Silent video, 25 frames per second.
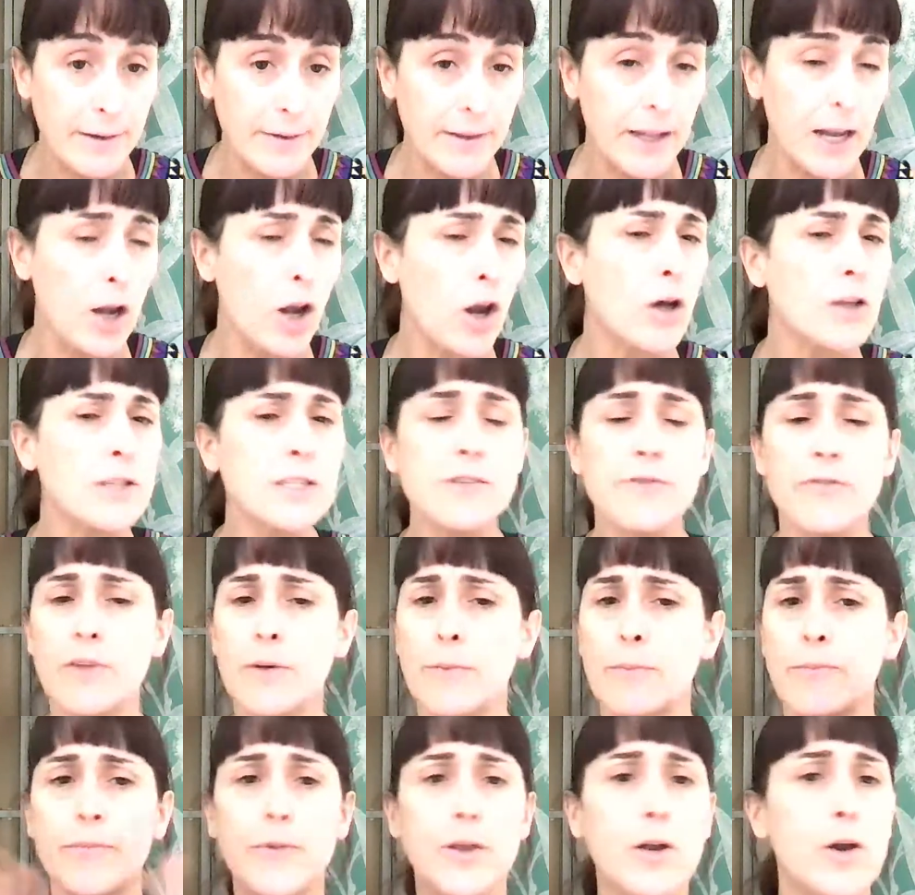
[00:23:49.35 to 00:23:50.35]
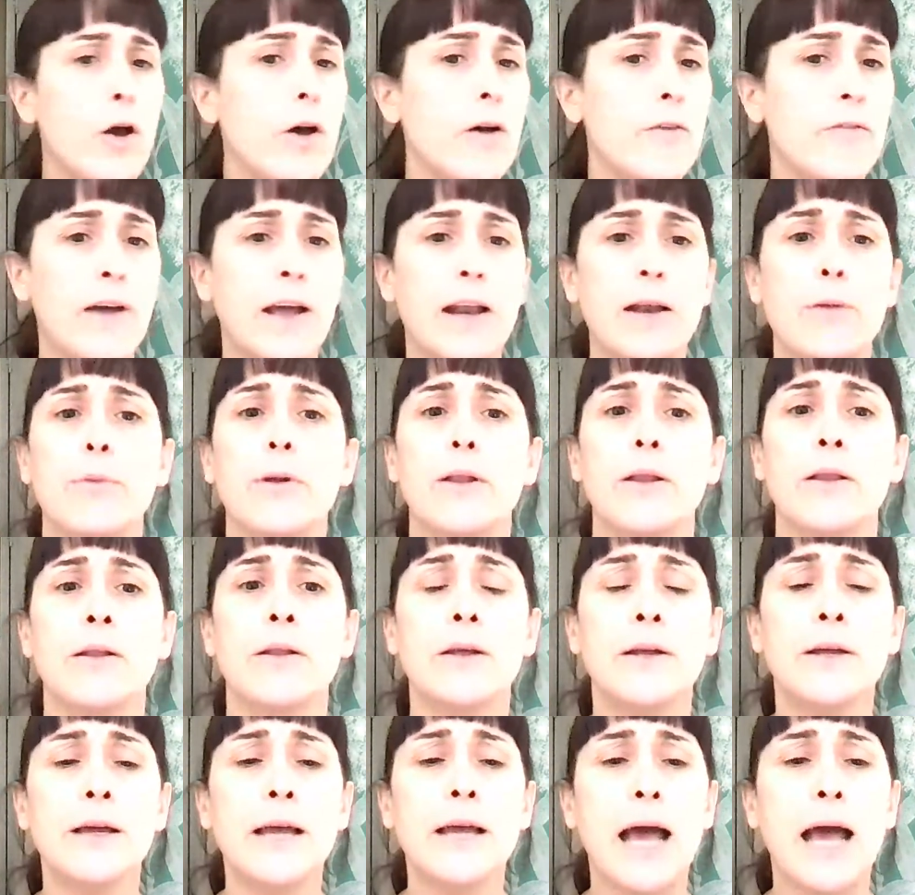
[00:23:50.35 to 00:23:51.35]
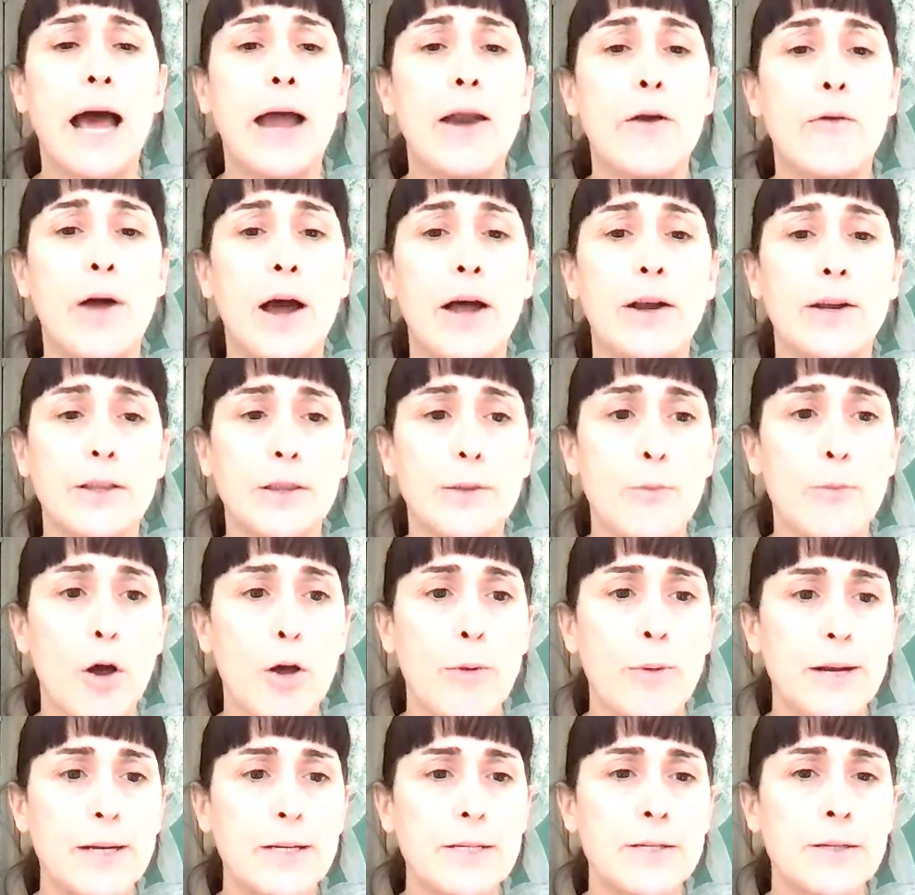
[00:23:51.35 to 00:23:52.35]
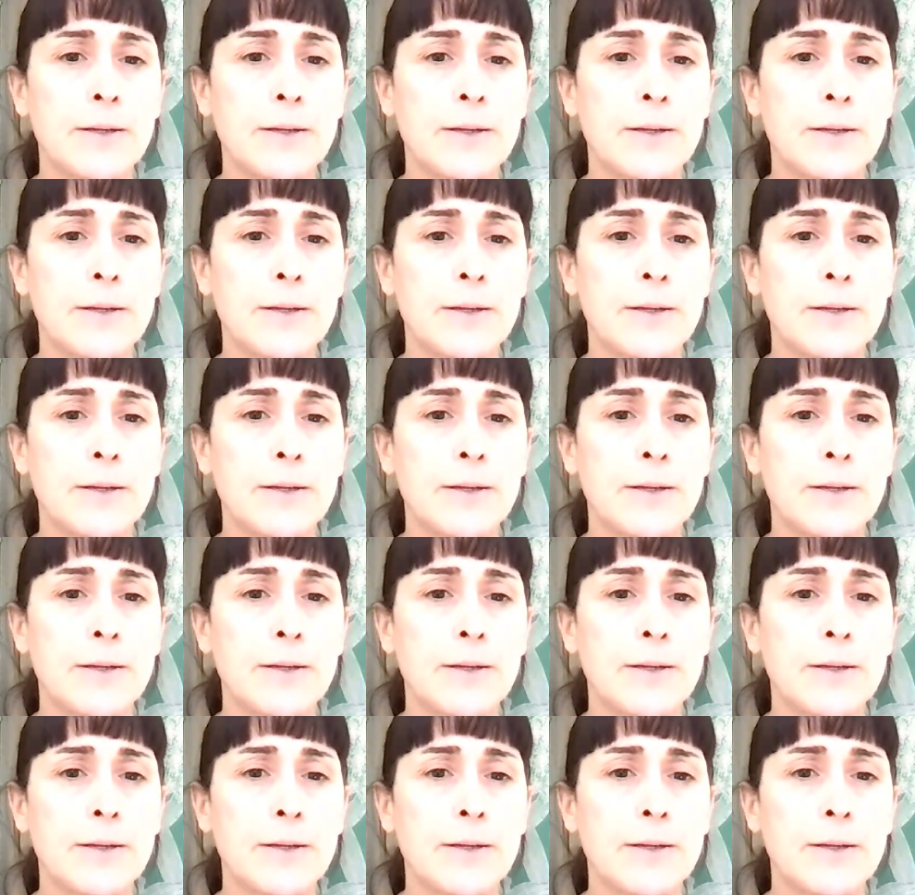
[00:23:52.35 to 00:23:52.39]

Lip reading: There are lots of them, available and around at the moment.